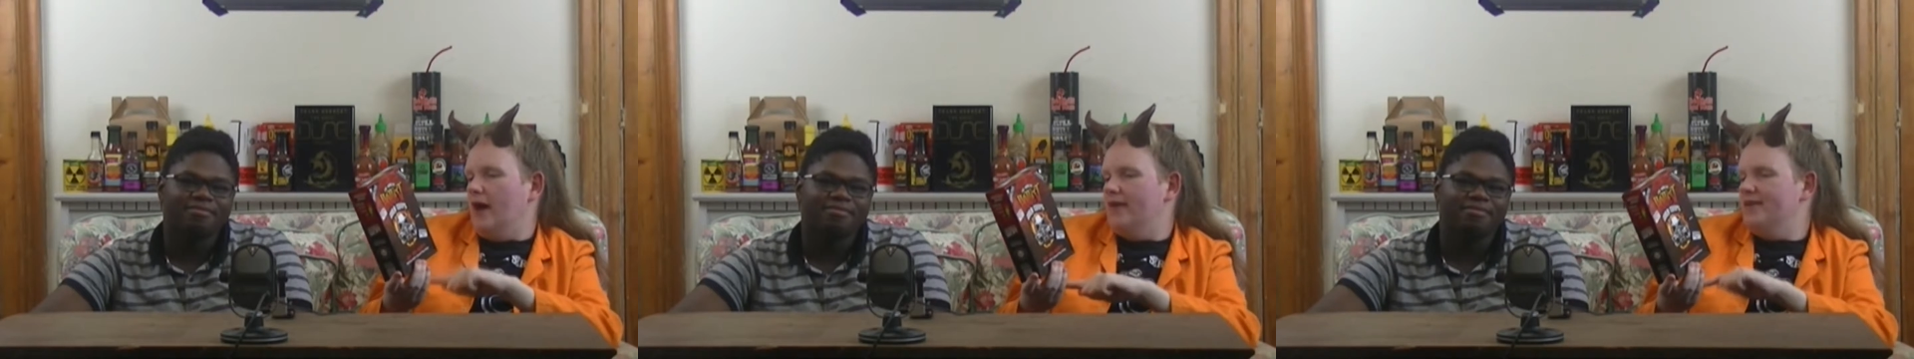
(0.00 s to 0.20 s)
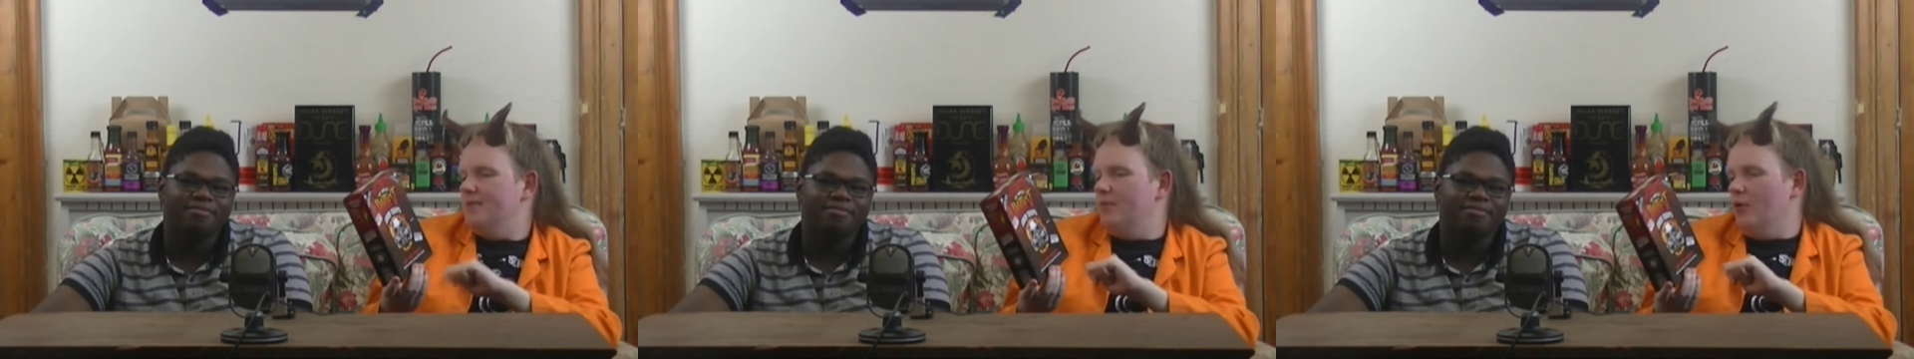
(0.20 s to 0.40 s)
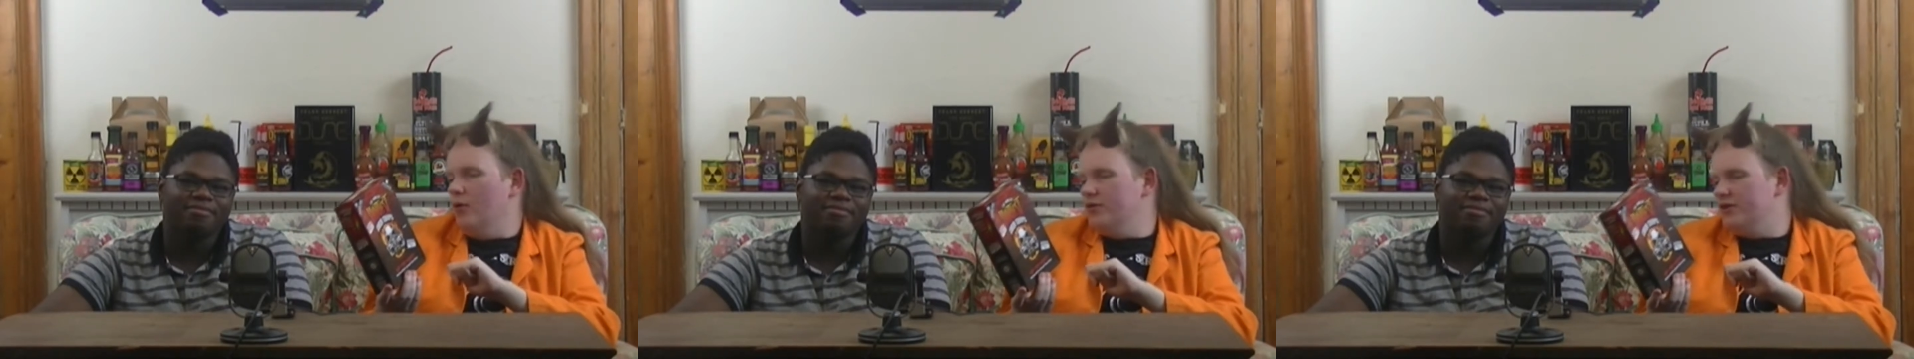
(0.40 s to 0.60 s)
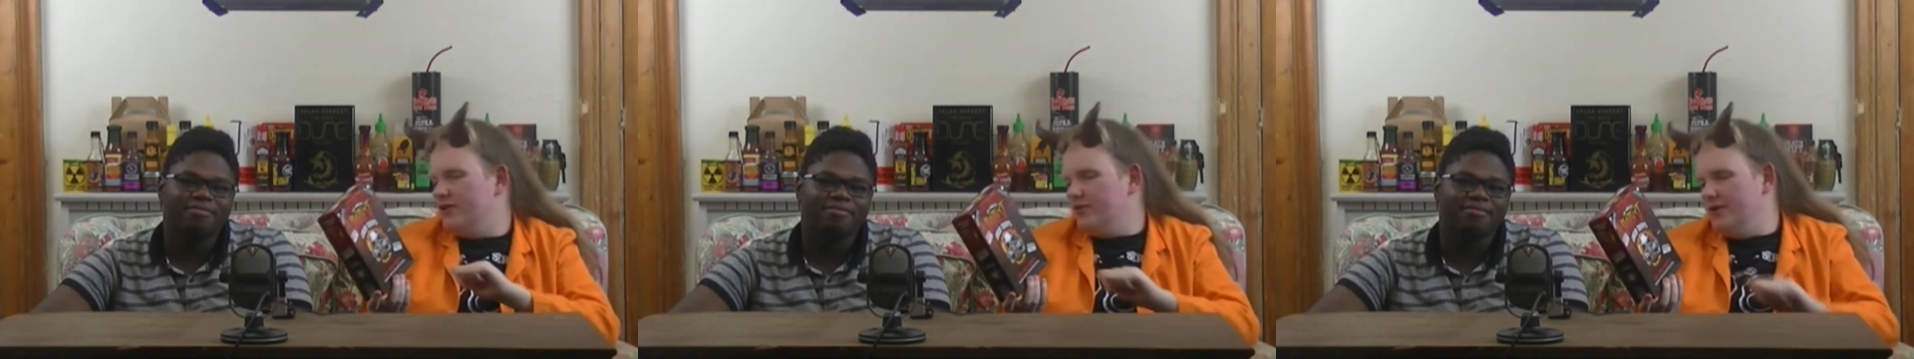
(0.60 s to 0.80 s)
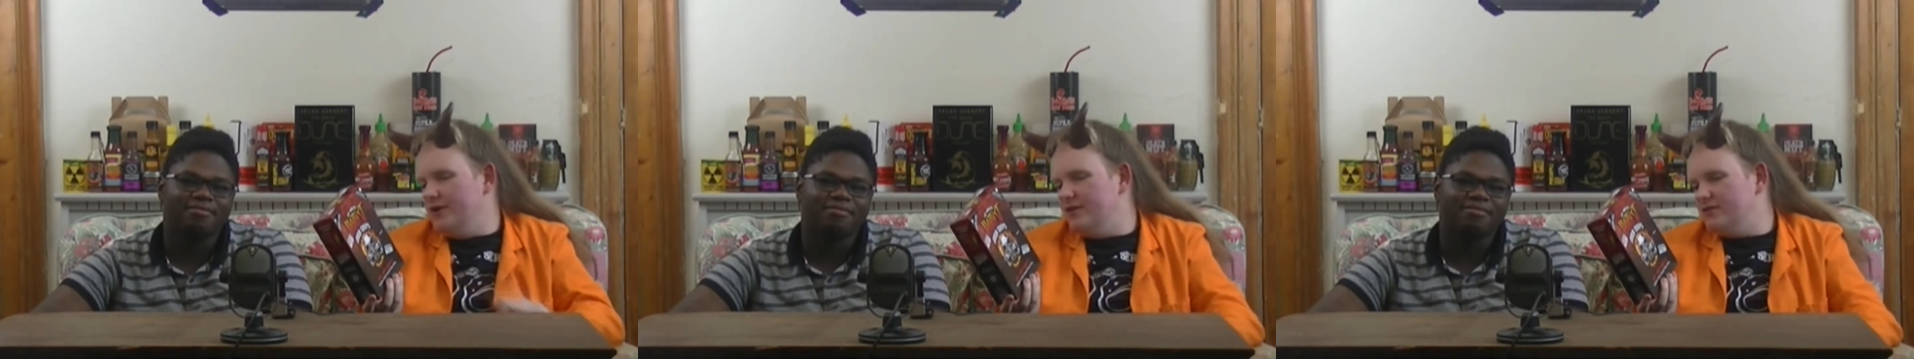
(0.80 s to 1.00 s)
Speaker 1: and imported
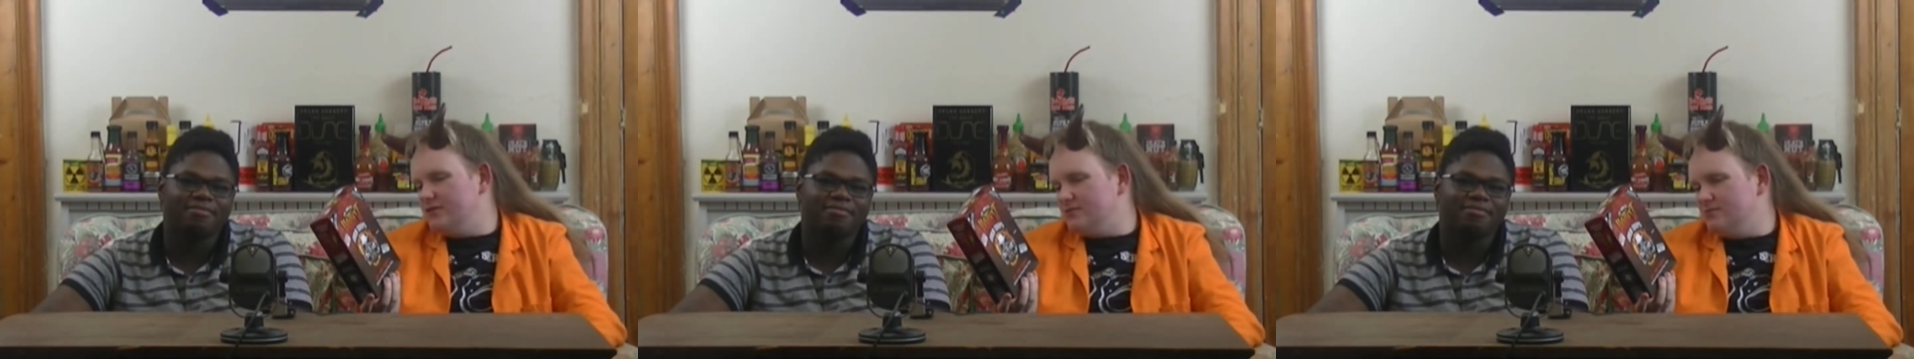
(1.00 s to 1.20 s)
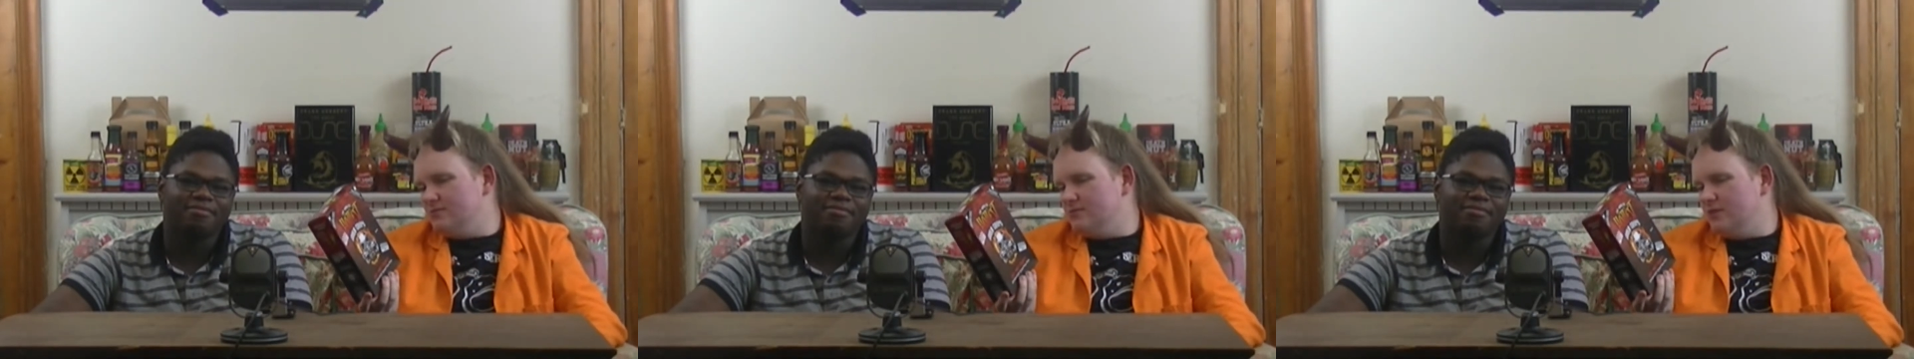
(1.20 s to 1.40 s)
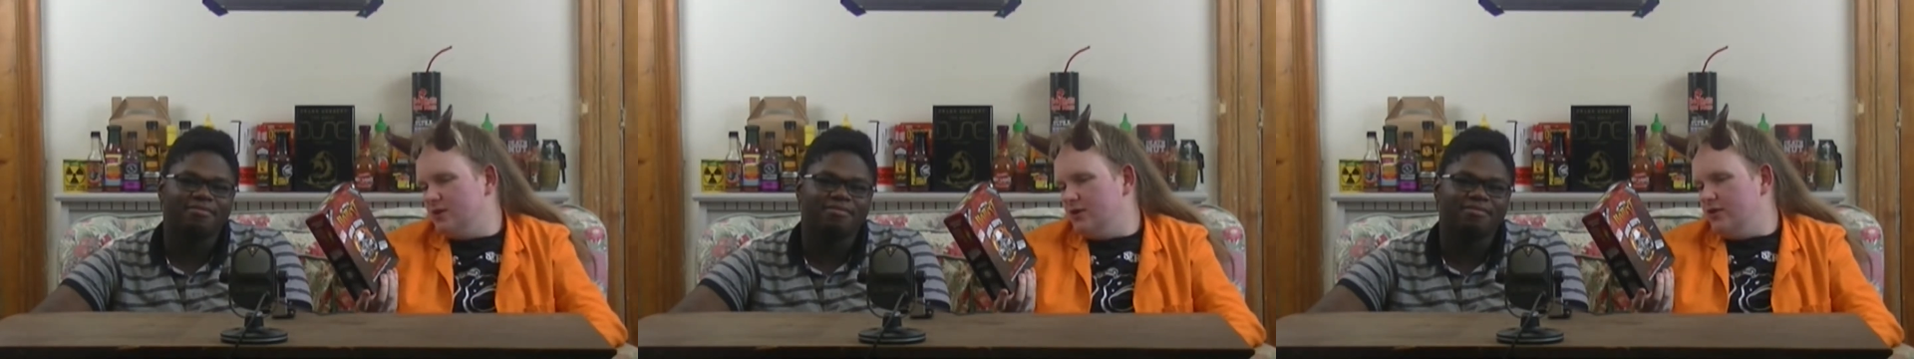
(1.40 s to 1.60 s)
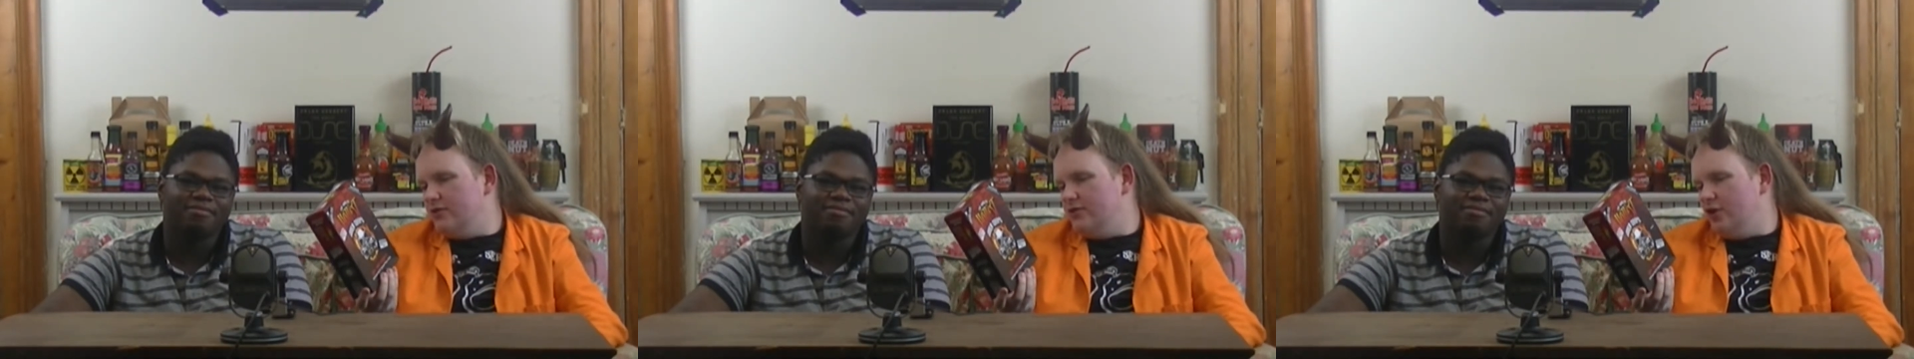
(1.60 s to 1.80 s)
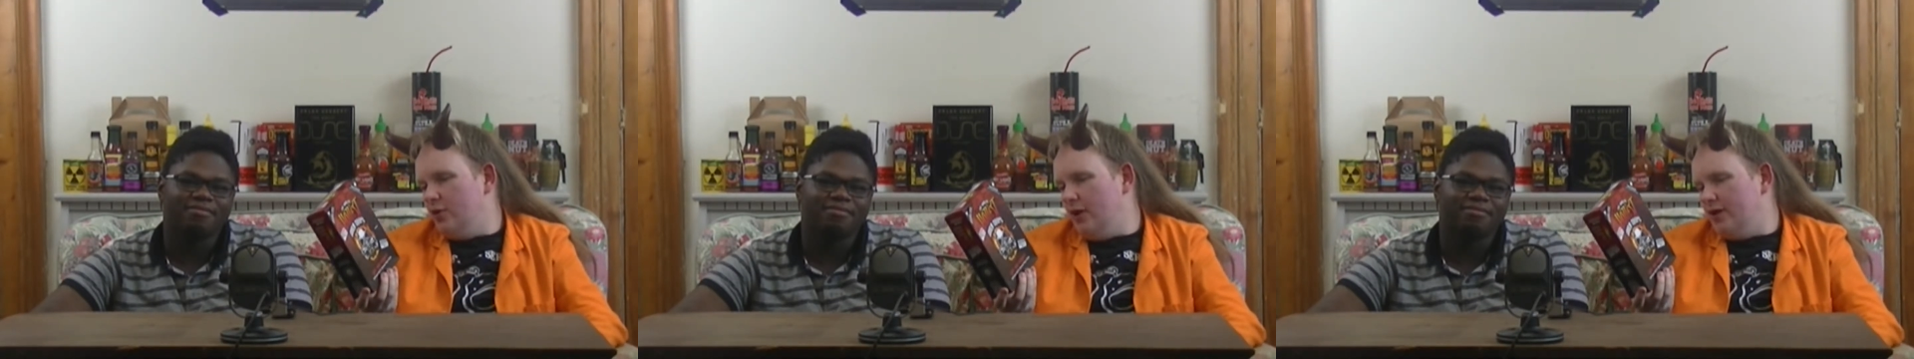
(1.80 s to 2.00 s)
ingredients. No